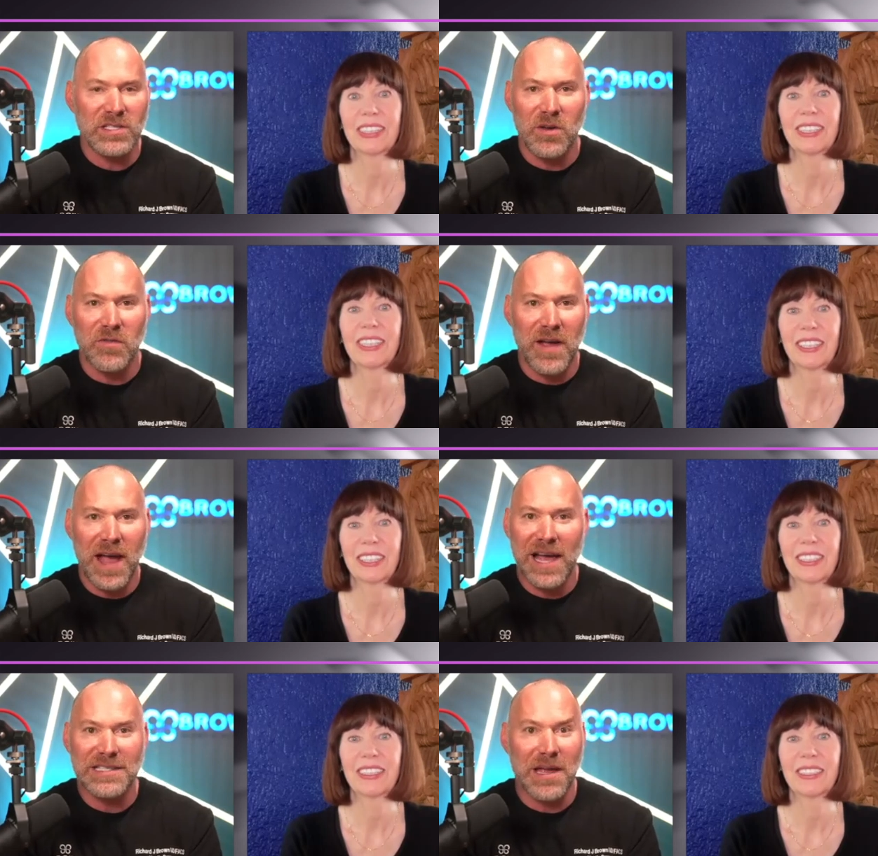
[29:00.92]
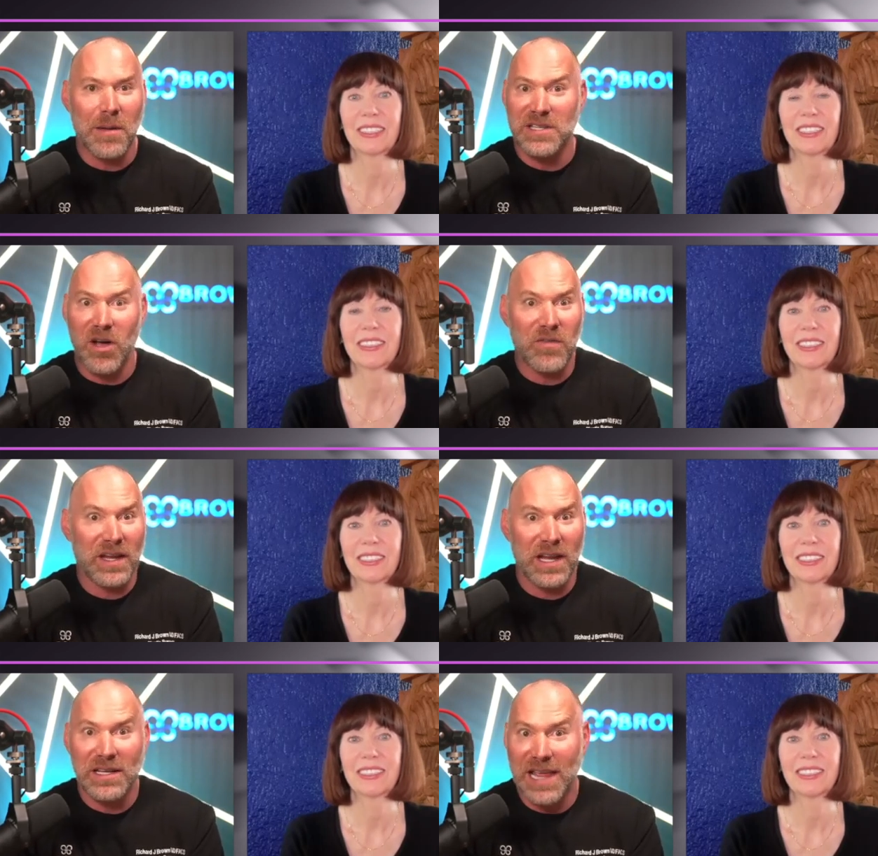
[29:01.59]
Speaker 1: so fast, I'm
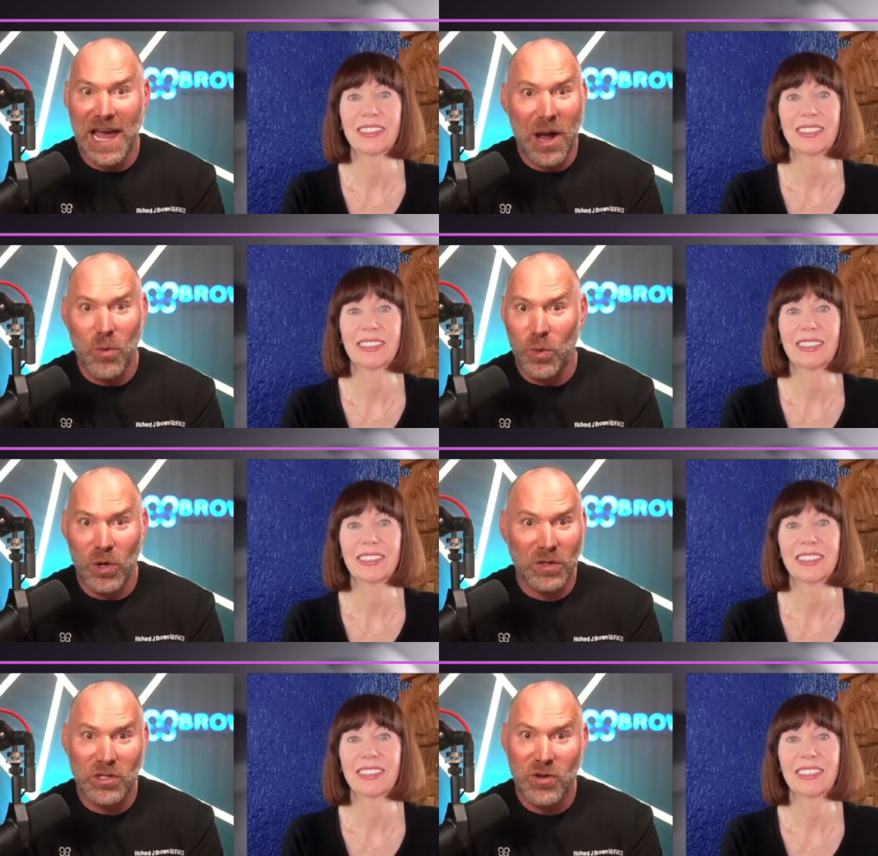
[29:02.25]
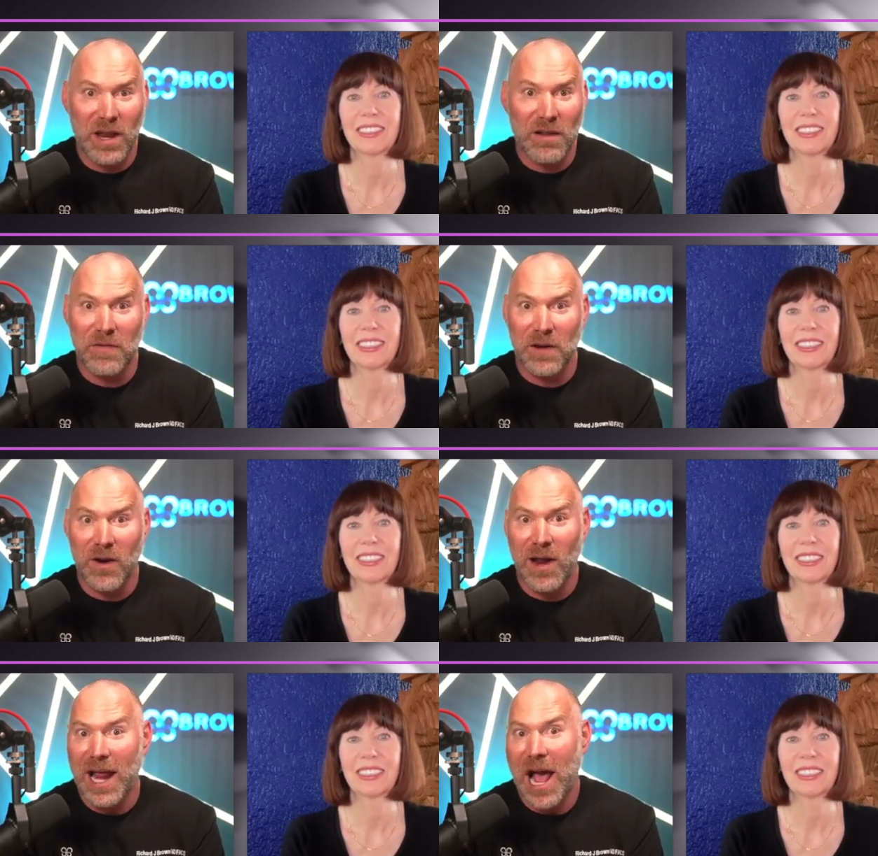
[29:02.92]
delving into that world to try to
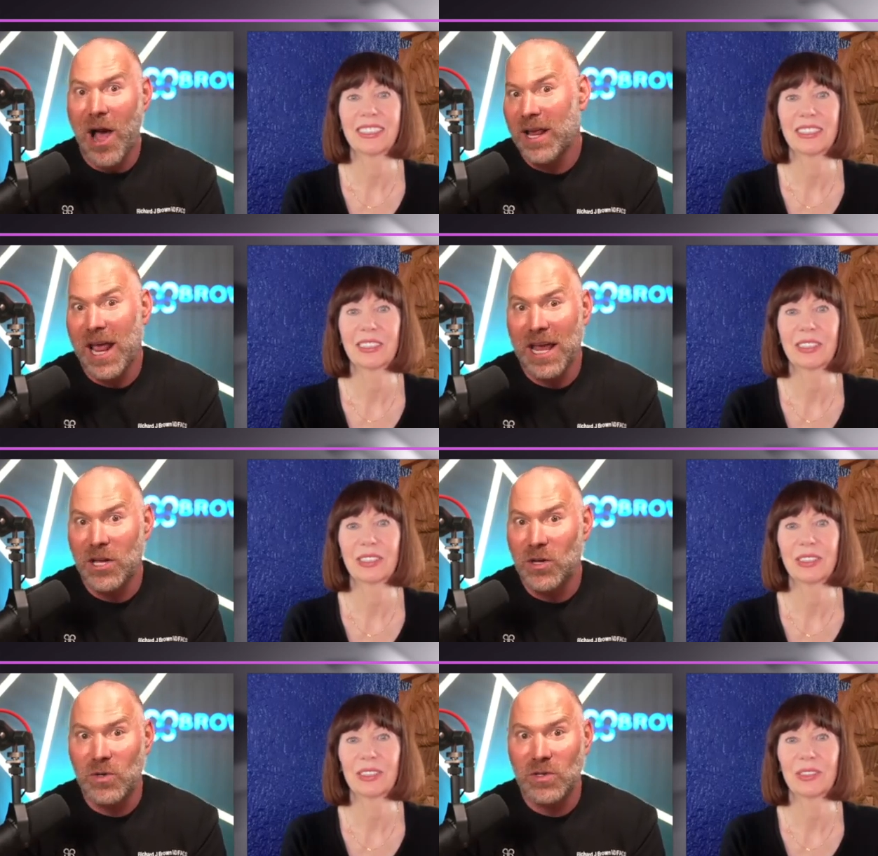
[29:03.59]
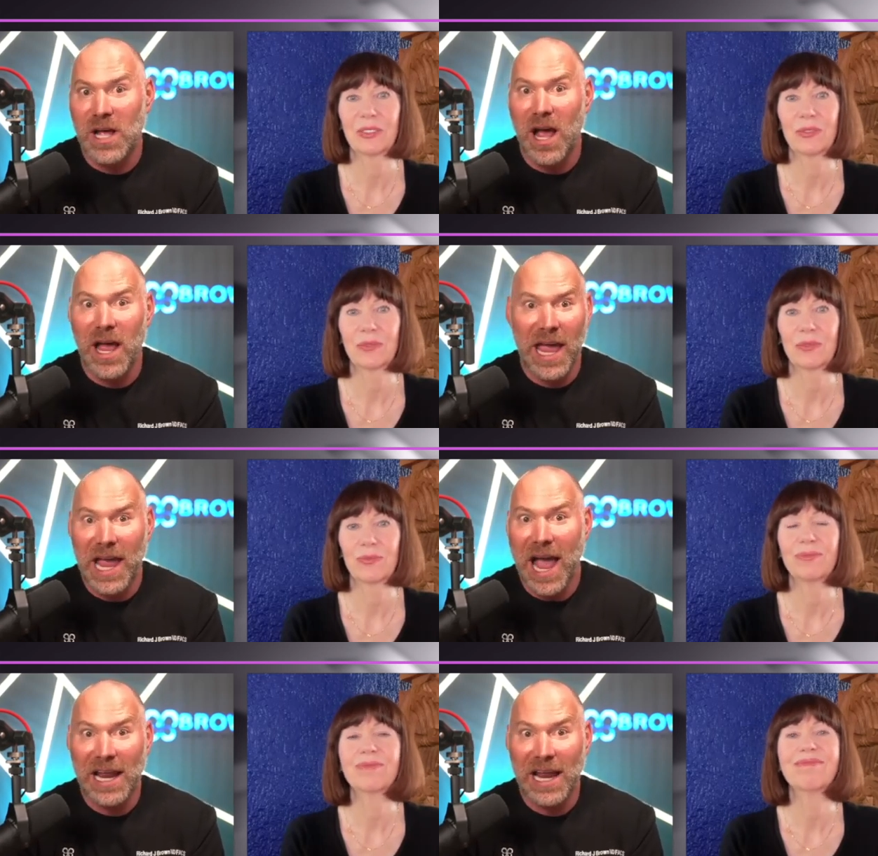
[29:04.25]
figure out how can I use
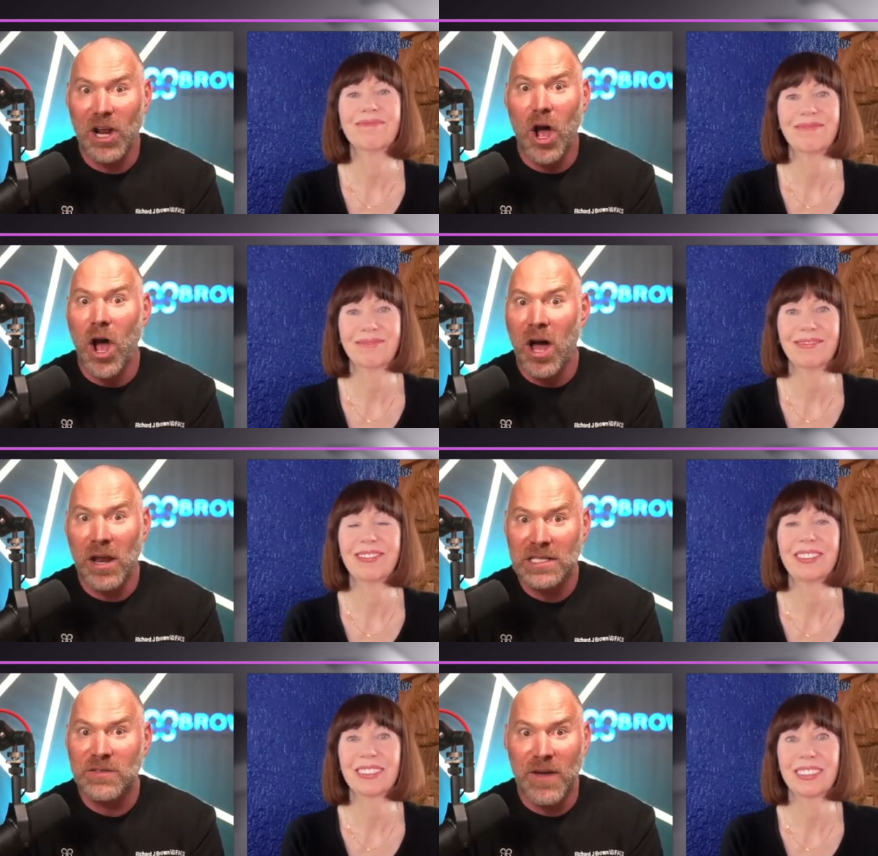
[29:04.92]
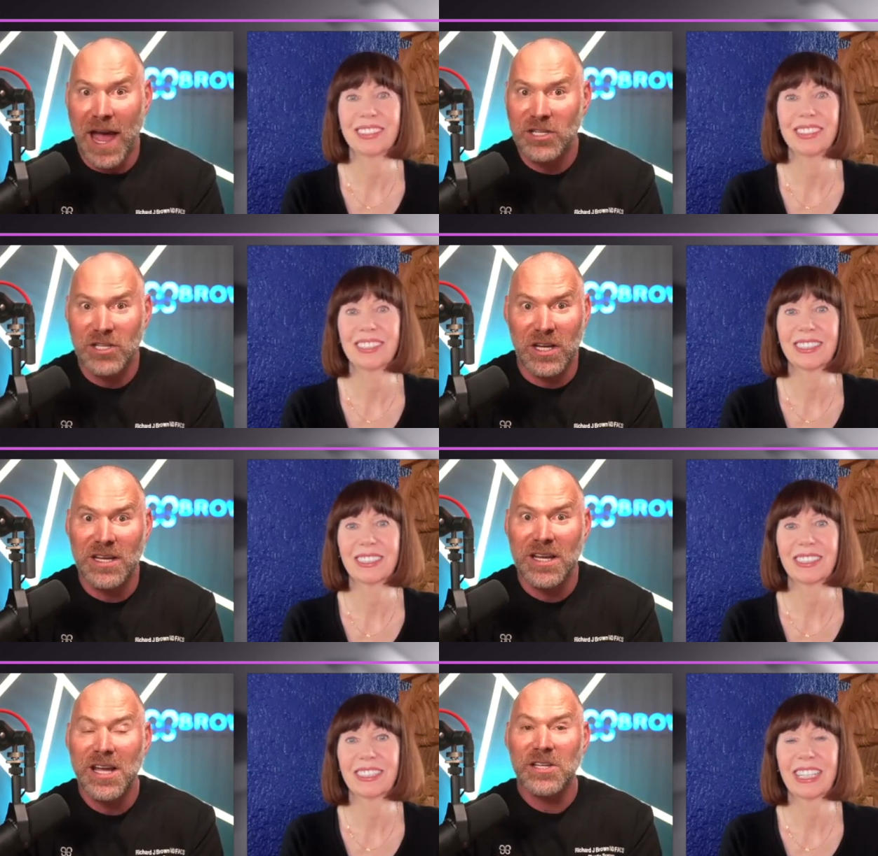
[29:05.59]
AI in an honest
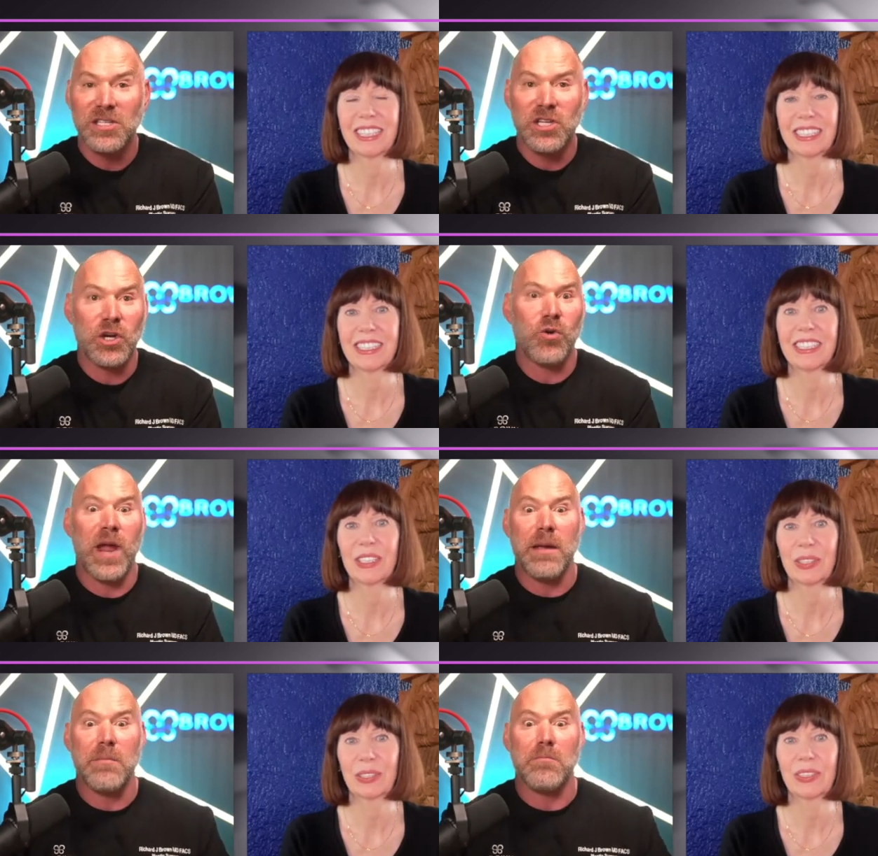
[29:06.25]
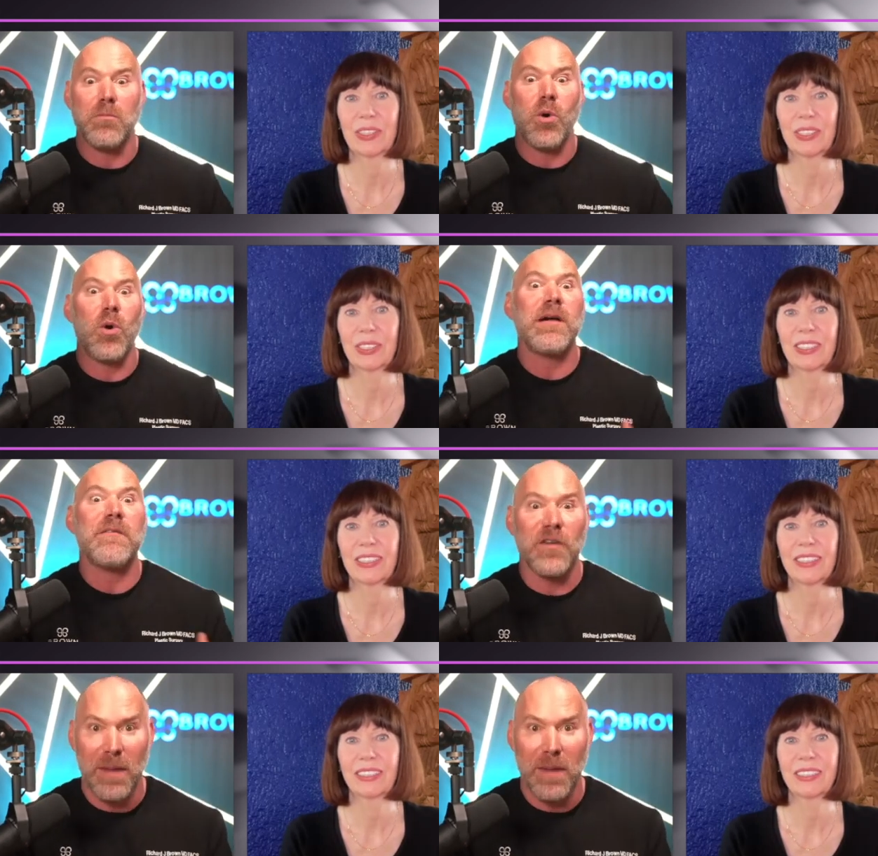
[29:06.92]
fashion to create more
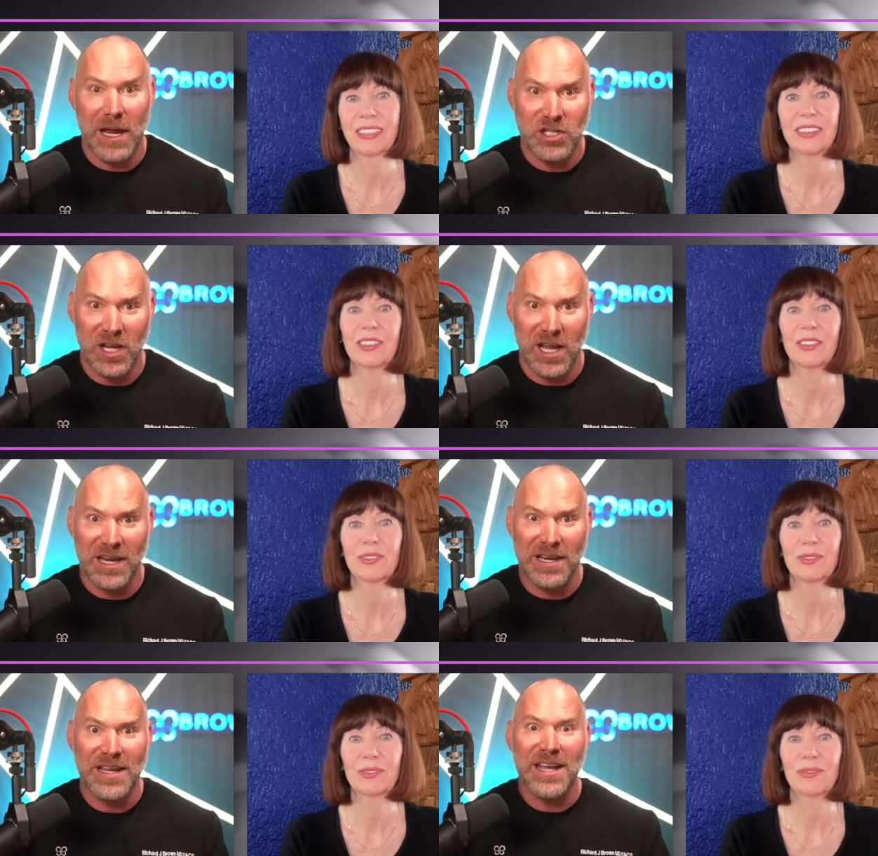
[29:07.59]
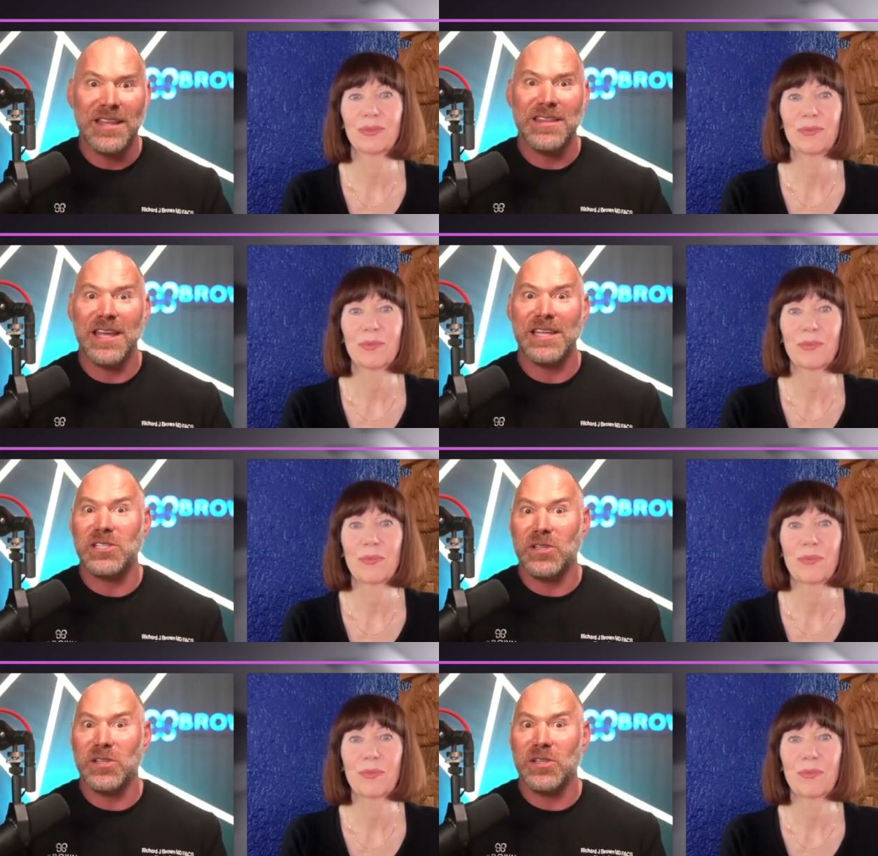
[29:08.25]
information that's